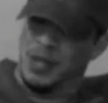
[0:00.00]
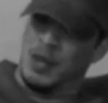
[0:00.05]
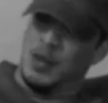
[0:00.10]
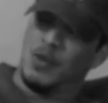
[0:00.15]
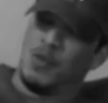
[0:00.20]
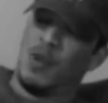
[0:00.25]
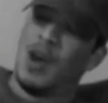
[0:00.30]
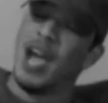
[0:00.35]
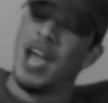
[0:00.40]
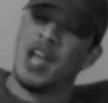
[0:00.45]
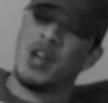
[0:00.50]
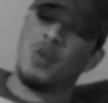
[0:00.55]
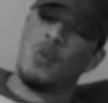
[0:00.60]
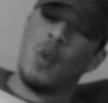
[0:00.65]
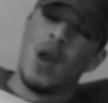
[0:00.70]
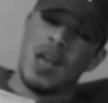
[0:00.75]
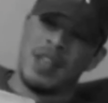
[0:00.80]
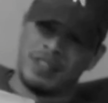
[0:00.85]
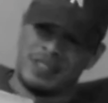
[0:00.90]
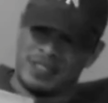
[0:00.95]
that the pussy
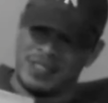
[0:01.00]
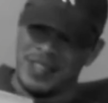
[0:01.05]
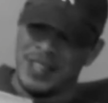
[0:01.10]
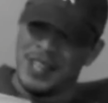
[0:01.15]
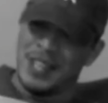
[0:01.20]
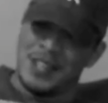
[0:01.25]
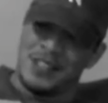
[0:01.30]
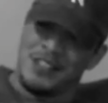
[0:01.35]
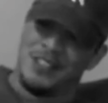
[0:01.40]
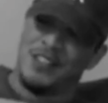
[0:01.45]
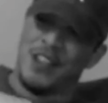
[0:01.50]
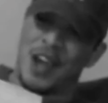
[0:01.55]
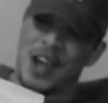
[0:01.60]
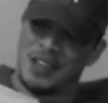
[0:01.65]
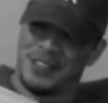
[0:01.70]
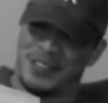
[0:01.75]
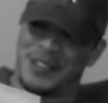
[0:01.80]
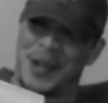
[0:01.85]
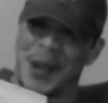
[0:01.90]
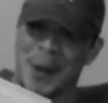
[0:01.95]
who said it
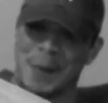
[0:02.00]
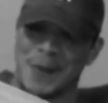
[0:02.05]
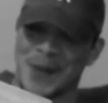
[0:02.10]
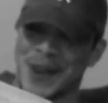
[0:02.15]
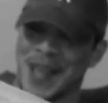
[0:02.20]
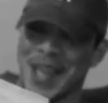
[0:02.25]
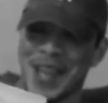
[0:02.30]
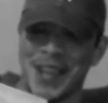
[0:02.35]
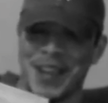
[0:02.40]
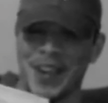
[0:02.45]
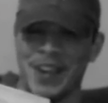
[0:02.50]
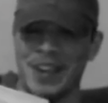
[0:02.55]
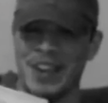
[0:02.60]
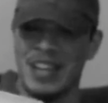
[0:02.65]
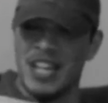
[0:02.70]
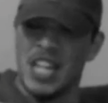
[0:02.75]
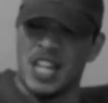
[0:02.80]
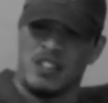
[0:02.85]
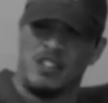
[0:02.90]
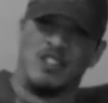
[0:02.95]
returned with about
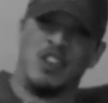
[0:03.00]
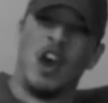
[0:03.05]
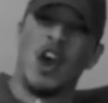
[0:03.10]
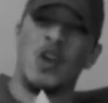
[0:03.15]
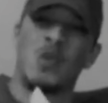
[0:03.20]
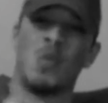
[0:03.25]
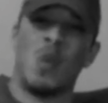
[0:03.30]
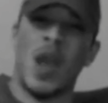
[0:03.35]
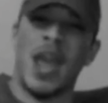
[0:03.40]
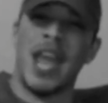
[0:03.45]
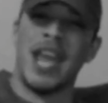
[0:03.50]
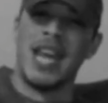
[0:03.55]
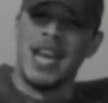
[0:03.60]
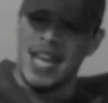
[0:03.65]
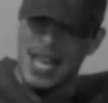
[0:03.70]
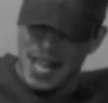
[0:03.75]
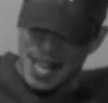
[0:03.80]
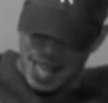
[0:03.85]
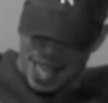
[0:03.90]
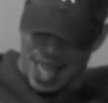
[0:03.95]
400 new accounts
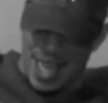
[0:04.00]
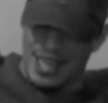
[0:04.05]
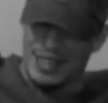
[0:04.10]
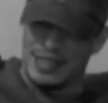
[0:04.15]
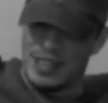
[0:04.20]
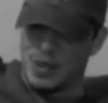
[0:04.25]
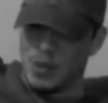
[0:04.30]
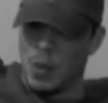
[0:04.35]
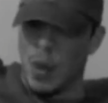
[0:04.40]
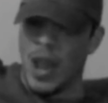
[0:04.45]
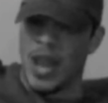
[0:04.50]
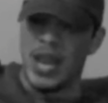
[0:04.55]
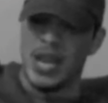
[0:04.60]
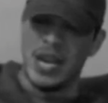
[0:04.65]
to contribute to my